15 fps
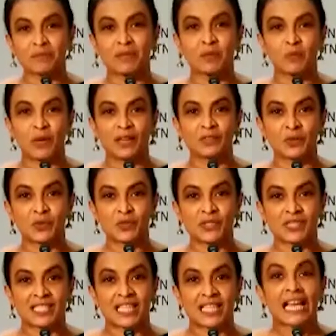one of
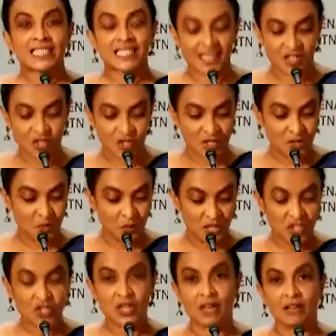those sessions
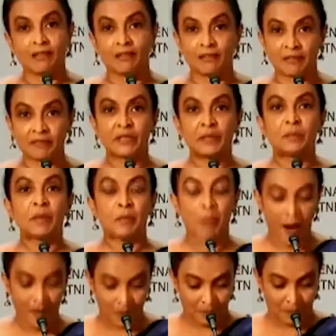which will be
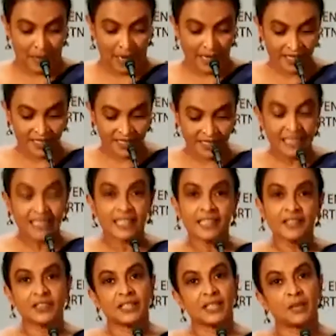power-packed,
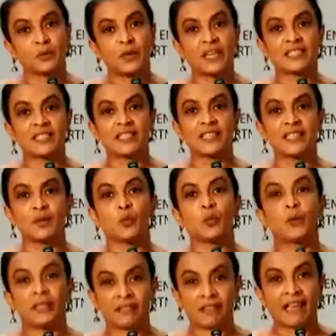given that we are dealing with
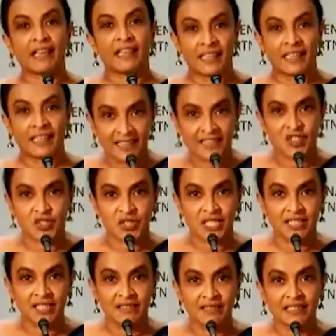an
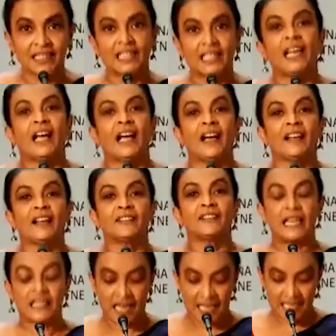industry
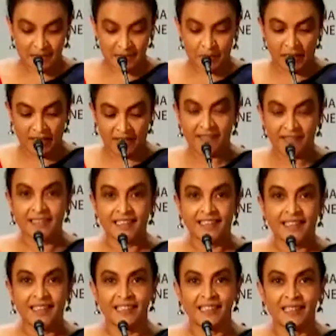that has been,
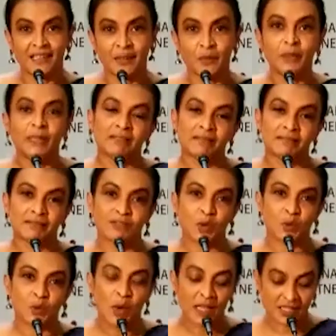well, not
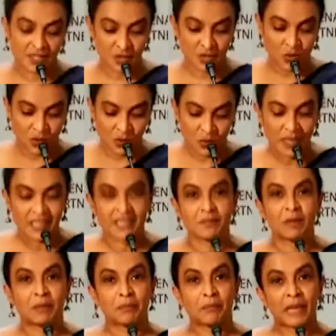once, not twice,
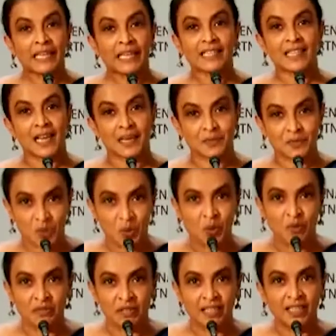but many times
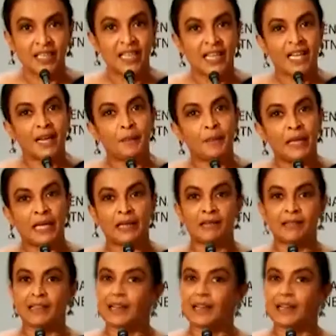over, being